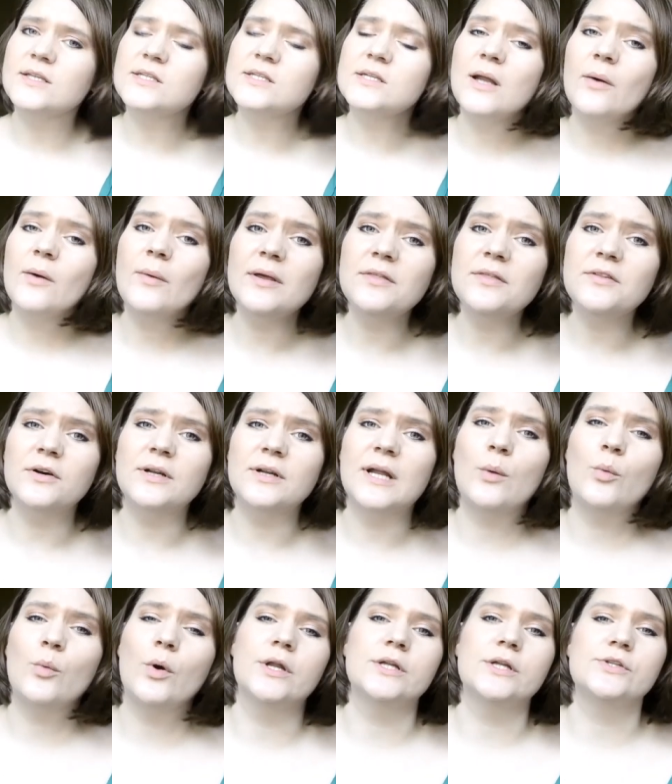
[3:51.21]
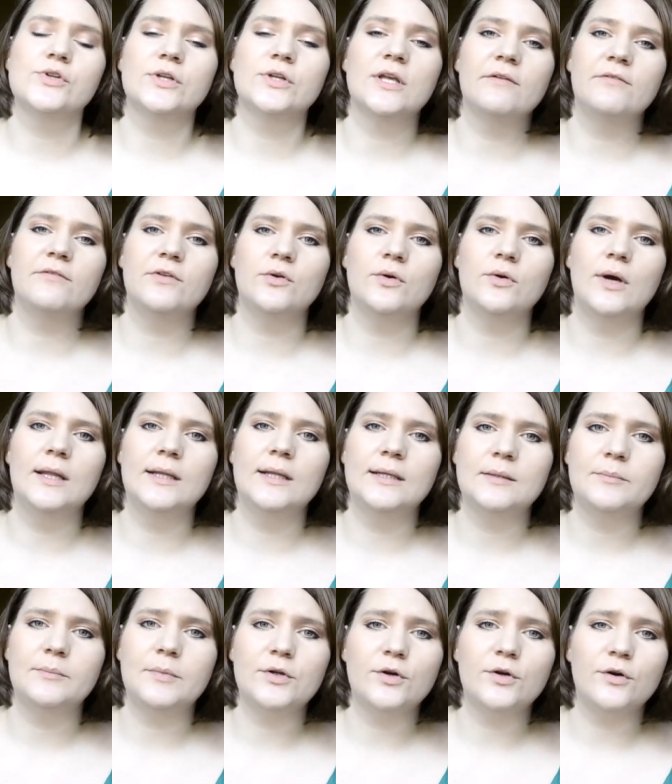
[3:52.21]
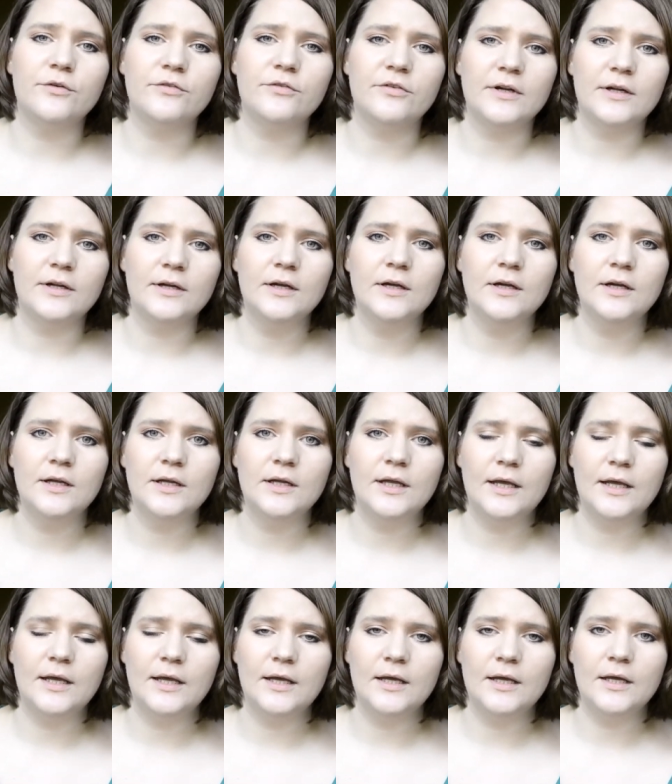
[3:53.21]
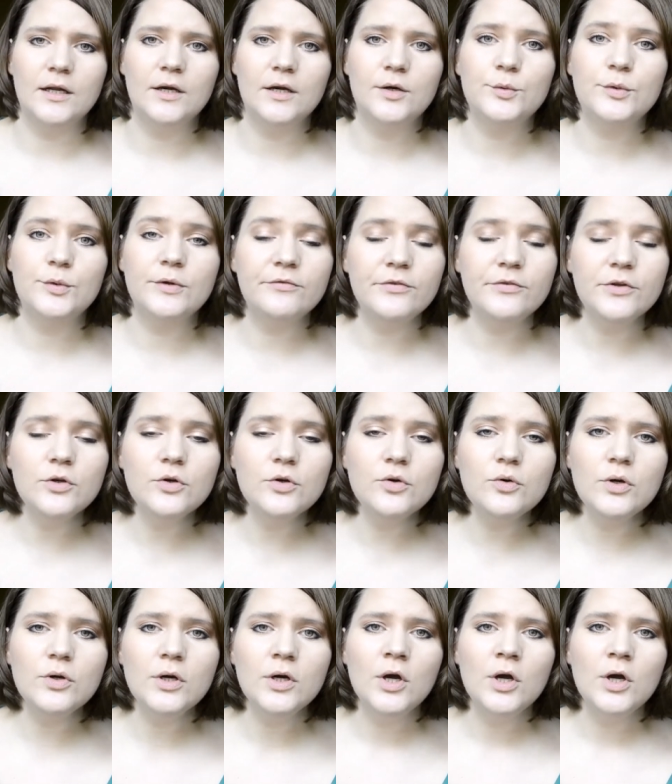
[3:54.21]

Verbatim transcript: So now I thought I wanted to give you a little bit of a, a review